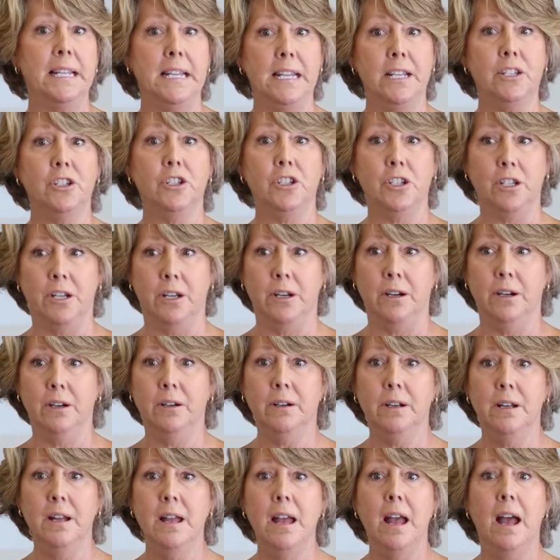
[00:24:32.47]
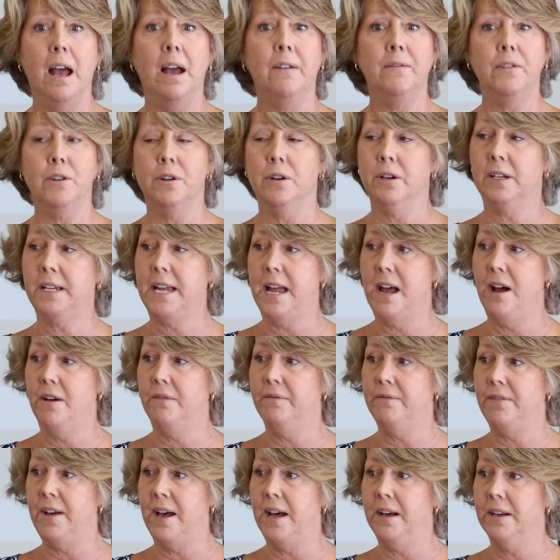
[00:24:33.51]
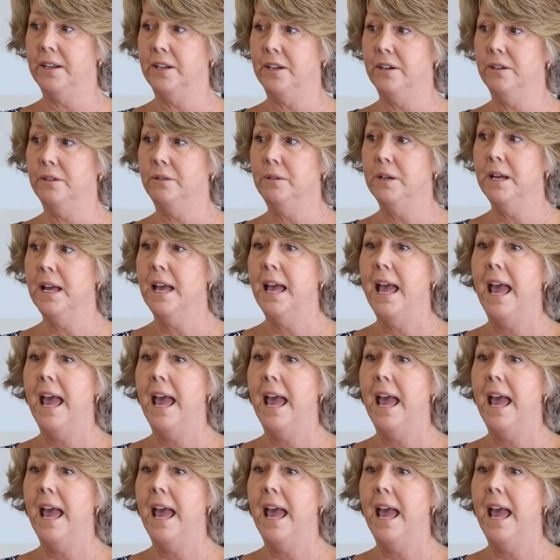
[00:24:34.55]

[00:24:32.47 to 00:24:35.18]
each year of your account value.